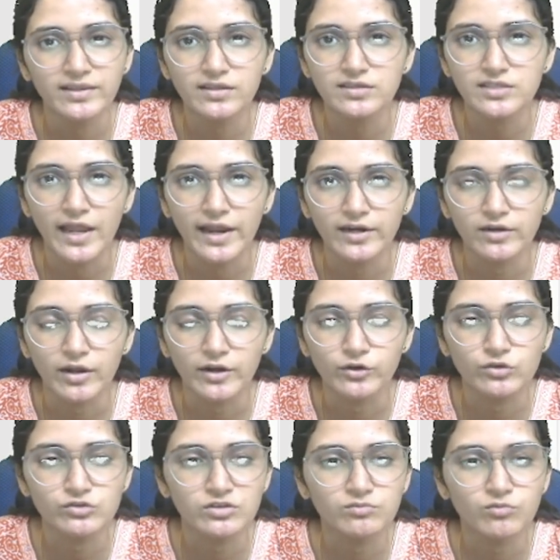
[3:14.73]
this
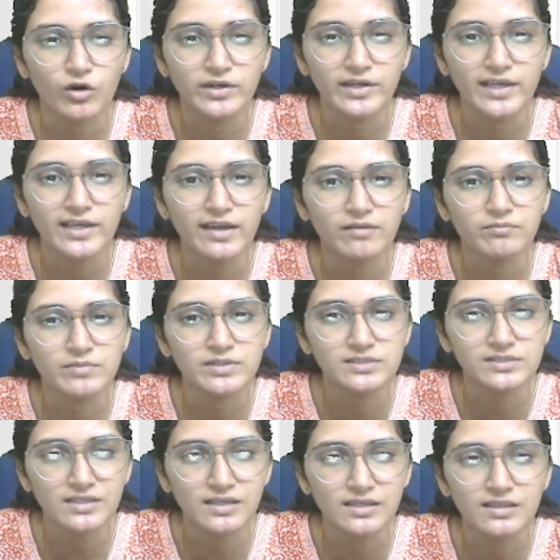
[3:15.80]
hydrogen bonding can be
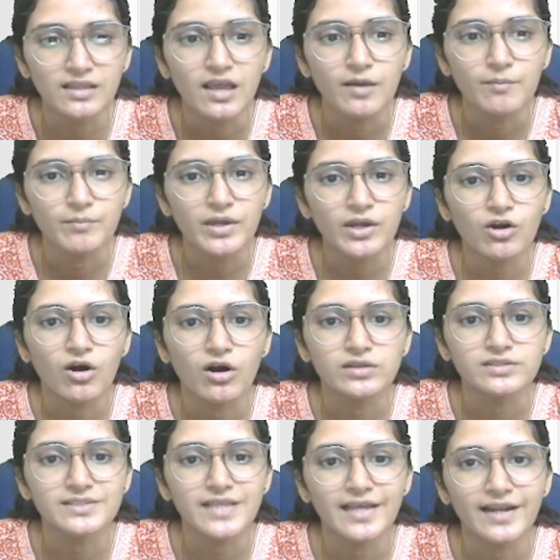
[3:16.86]
seen
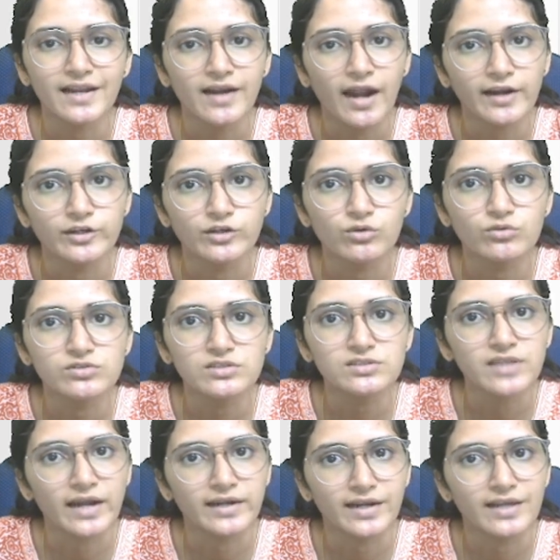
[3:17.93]
because there are hydrogens
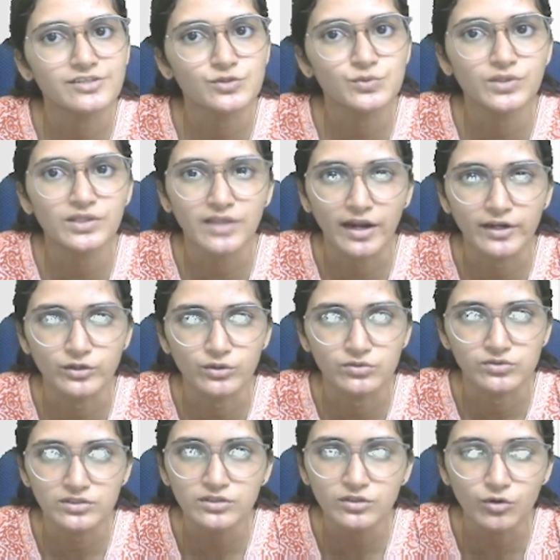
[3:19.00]
attached to the
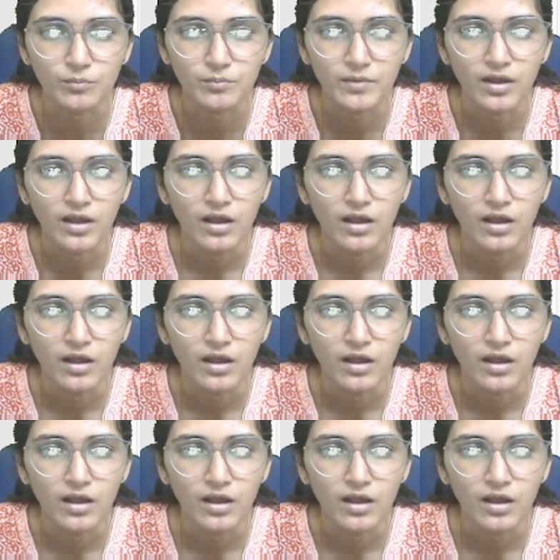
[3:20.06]
nitrogen group.